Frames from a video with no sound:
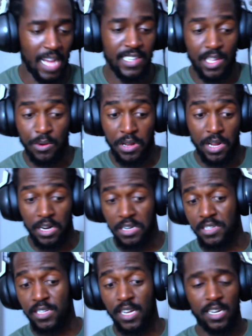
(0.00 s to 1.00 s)
as they were
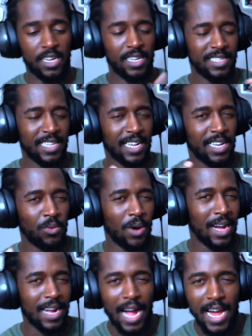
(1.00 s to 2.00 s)
young it's kind of exactly
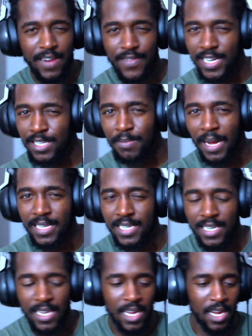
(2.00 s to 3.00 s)
what I kind of
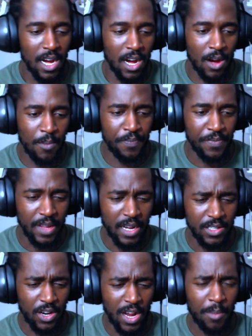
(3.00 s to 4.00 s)
expected. Um,
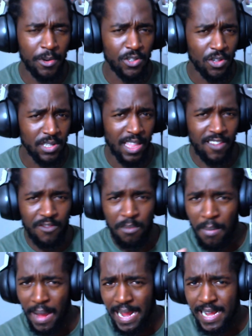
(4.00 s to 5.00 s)
I don't know how many songs
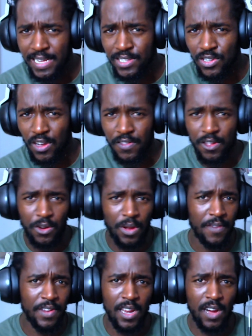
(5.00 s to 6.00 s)
they've made, so if they
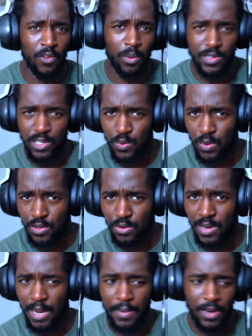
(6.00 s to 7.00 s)
do have any other ones as well,
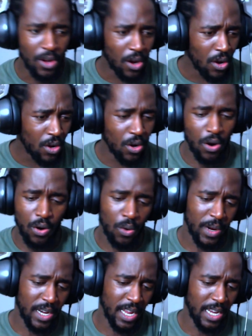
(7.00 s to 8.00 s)
do let me know,
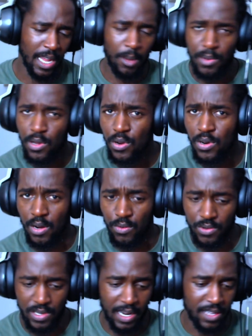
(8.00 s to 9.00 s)
or when they debuted, I
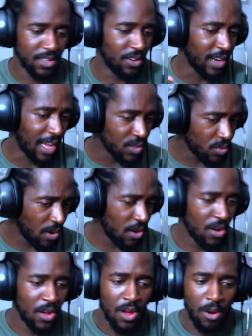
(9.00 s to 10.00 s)
would also like to know that as
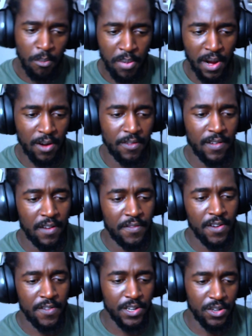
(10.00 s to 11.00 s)
well. But
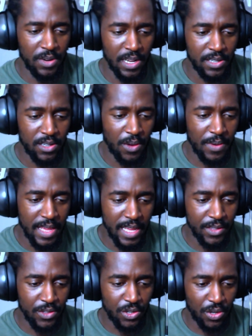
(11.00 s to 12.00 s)
without further ado, let's go
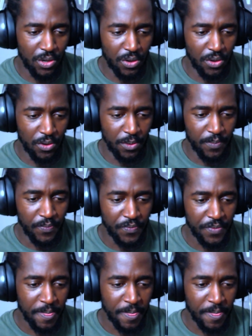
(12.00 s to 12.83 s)
into